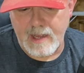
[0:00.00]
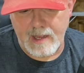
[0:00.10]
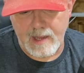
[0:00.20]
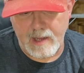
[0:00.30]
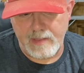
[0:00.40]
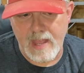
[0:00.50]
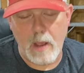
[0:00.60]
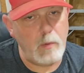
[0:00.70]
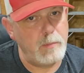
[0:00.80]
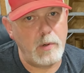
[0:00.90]
Uh,
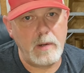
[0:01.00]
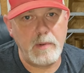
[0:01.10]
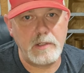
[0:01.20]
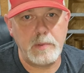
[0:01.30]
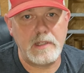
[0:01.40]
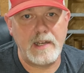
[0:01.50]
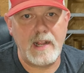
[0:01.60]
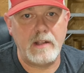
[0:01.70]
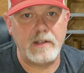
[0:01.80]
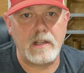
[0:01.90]
that would pretty much put the
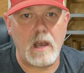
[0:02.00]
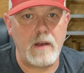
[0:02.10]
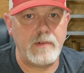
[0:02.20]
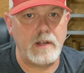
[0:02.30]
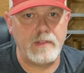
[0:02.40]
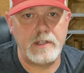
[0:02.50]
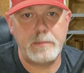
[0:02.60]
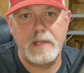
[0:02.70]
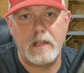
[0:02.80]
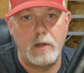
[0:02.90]
nail in the coffin on this
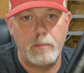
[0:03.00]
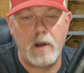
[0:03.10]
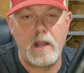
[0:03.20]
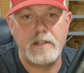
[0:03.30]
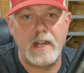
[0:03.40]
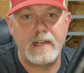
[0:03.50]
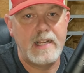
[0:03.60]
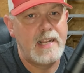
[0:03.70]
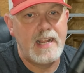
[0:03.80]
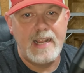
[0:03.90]
particular project.
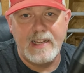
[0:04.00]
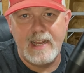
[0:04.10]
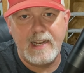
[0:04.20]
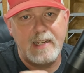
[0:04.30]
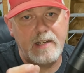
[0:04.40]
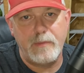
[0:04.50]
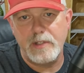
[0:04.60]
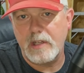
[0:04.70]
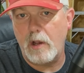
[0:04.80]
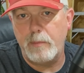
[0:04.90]
Getting a different
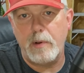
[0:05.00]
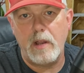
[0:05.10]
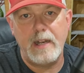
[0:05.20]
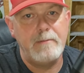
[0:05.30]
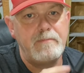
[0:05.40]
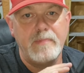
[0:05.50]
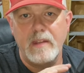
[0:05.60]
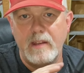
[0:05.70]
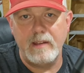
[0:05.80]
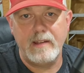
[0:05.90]
scope on it,
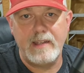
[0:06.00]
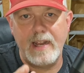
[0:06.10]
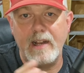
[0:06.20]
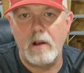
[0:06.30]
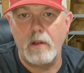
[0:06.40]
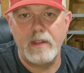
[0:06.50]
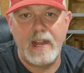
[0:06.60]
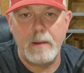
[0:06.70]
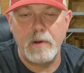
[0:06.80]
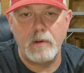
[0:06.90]
getting all the
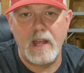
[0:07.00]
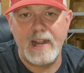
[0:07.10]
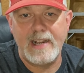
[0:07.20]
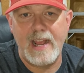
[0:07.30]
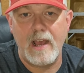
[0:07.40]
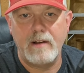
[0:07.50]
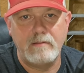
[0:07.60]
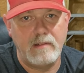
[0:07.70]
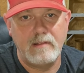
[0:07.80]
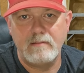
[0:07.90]
ammo lined out,
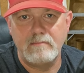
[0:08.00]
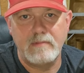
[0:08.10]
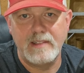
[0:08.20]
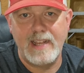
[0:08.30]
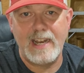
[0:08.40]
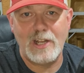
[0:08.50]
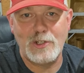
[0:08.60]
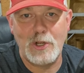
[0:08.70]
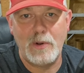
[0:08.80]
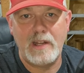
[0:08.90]
getting it
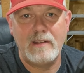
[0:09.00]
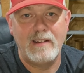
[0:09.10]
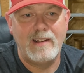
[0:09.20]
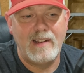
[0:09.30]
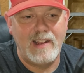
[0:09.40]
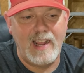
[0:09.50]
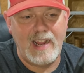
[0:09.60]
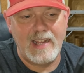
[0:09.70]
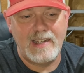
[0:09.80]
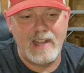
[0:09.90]
shooting,
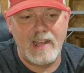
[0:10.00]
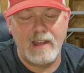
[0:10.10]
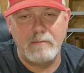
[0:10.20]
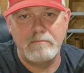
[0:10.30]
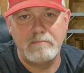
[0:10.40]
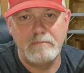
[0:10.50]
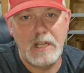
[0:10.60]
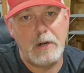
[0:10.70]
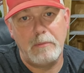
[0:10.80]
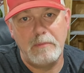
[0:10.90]
and uh,
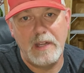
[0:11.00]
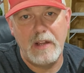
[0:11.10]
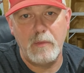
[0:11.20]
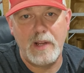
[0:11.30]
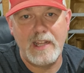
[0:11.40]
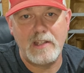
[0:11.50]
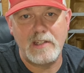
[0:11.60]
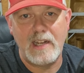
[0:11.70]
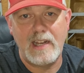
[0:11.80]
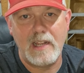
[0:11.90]
you know, if we get the
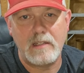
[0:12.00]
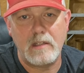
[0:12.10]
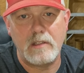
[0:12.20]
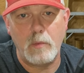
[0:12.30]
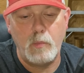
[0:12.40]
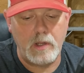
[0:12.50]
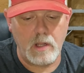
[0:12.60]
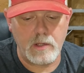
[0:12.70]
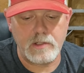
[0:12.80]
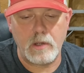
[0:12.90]
CDS system, we'll
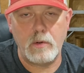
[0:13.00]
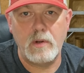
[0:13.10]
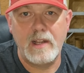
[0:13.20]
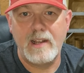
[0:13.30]
also